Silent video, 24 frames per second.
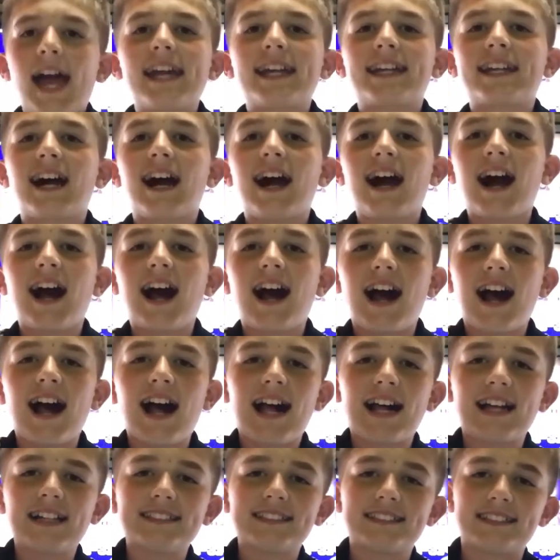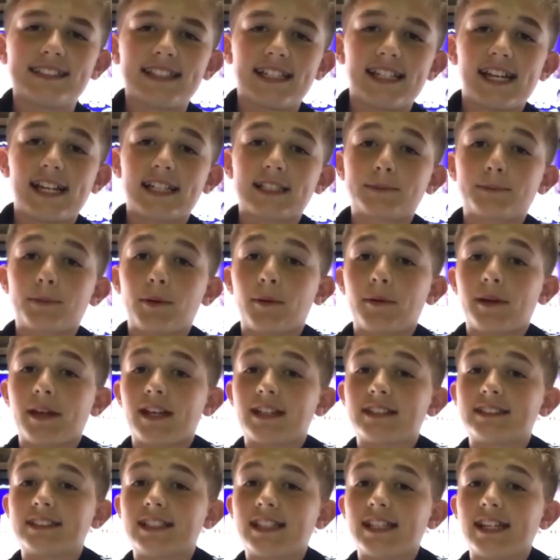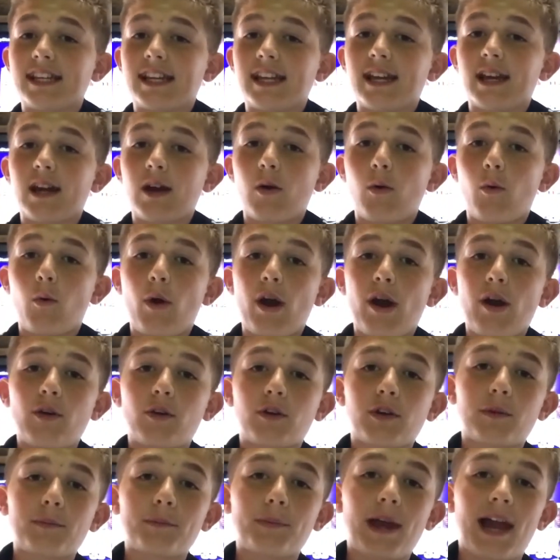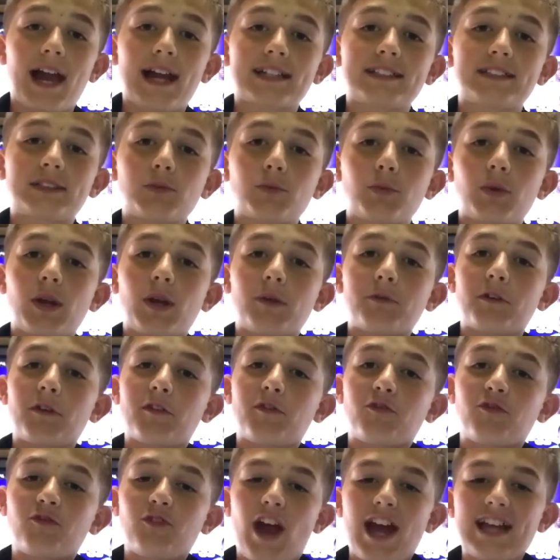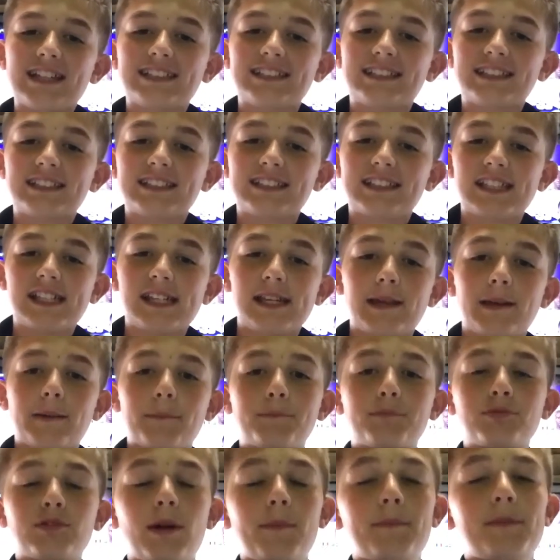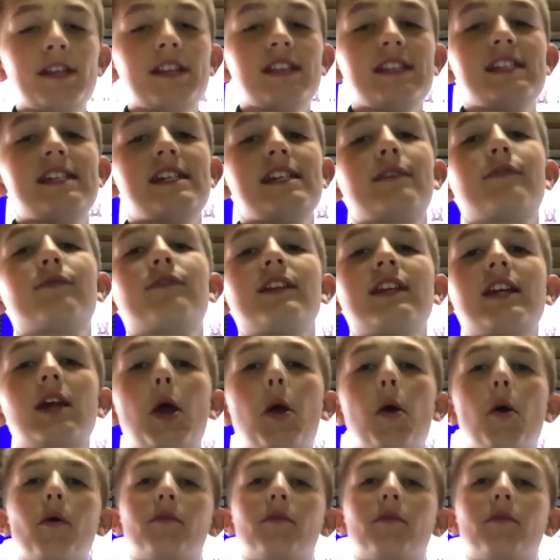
Hey guys, ZXPOMMYXZ here, welcome back to another Fantasy Premier League video.